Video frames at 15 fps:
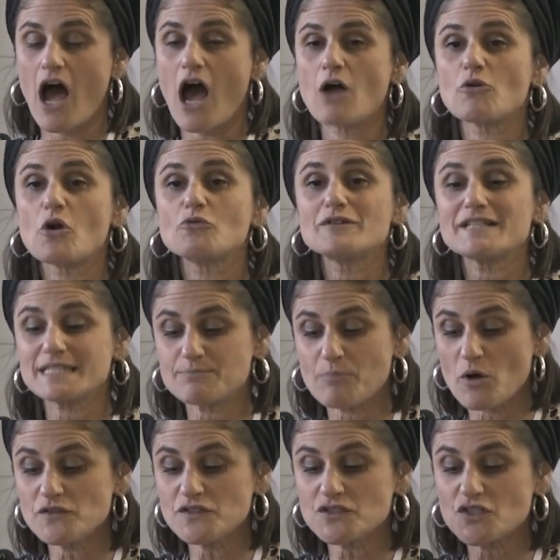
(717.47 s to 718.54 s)
are a
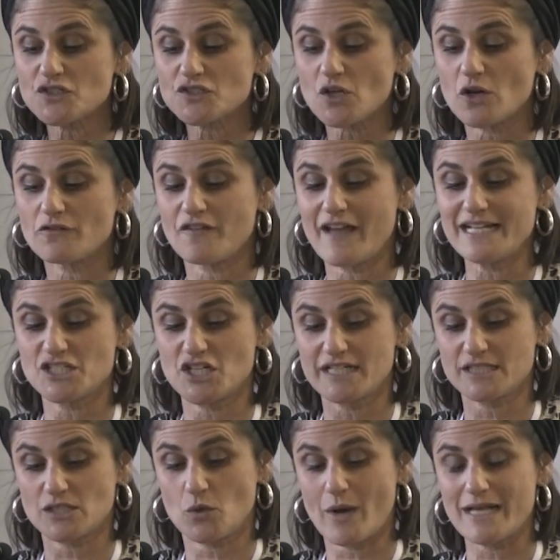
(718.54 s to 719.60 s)
response to
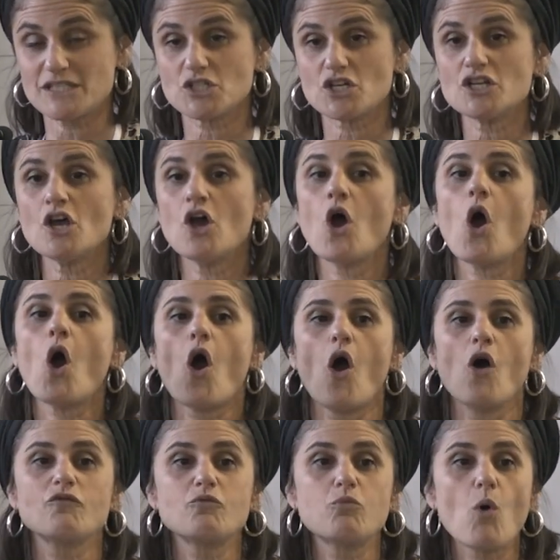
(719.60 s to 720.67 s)
Soloveitchik's question
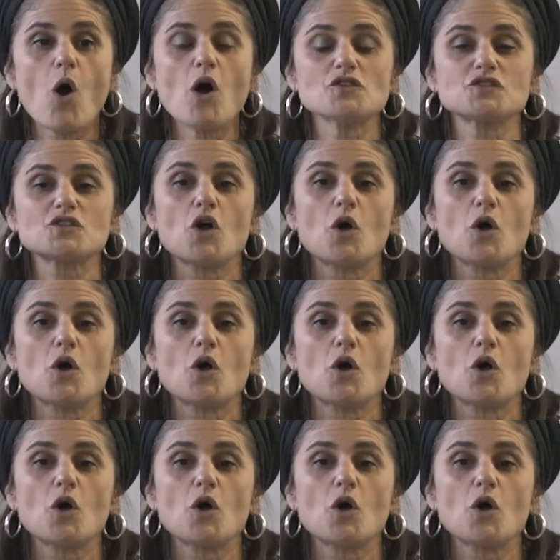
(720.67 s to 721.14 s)
of what